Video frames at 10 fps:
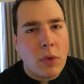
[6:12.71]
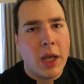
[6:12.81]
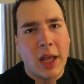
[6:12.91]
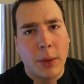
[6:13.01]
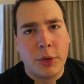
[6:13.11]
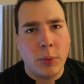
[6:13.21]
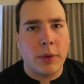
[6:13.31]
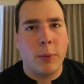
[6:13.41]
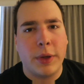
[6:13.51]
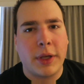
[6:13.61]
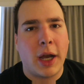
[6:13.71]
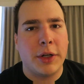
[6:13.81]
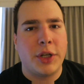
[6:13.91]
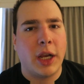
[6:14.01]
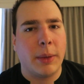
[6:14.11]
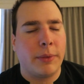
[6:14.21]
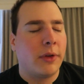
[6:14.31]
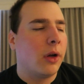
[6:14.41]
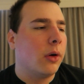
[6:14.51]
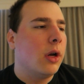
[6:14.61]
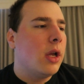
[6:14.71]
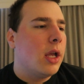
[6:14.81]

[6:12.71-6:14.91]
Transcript: it helps you with COD champs. So